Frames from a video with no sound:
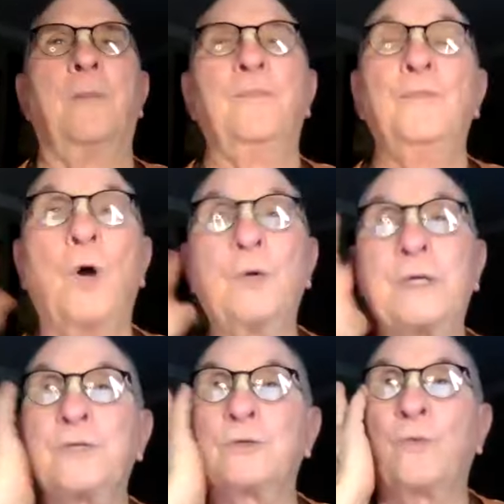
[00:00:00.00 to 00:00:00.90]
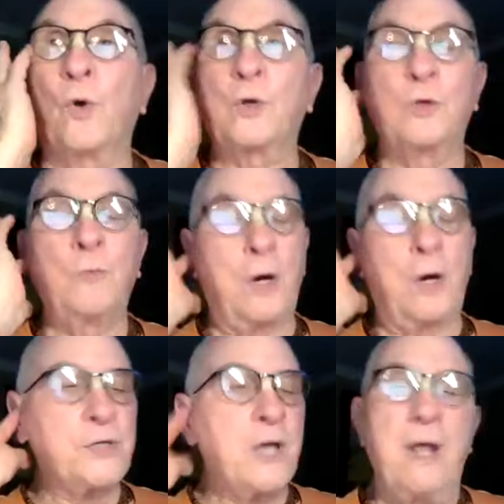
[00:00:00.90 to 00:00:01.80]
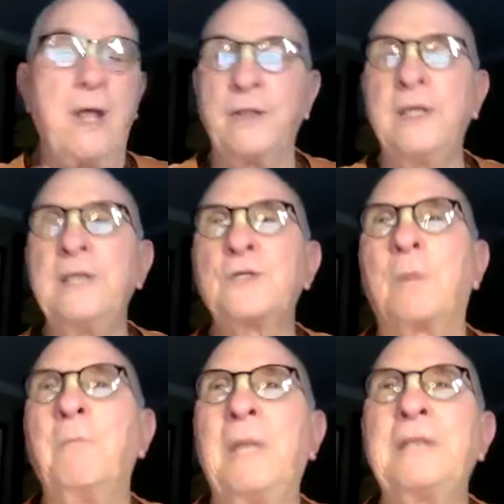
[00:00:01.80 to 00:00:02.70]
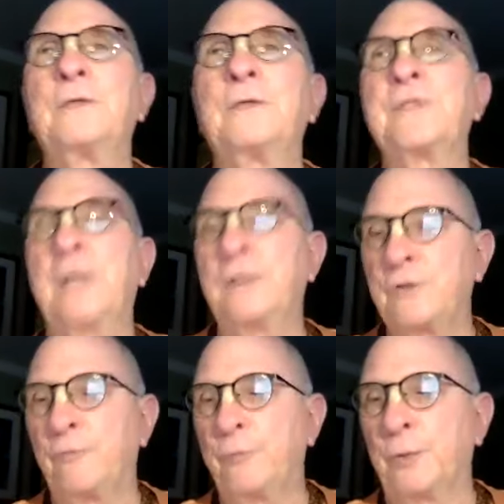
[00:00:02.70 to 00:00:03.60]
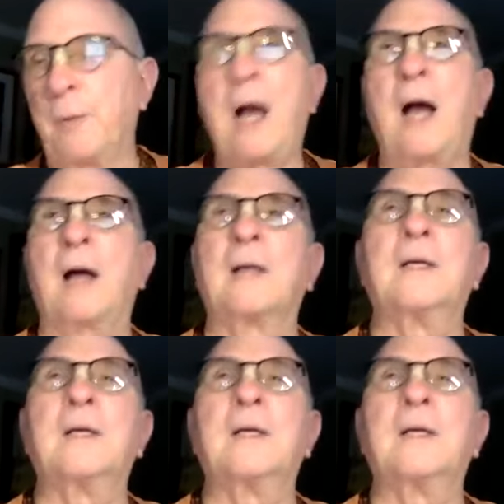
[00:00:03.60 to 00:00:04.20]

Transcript: known as the four Kumars, these are mental sons of Brahma.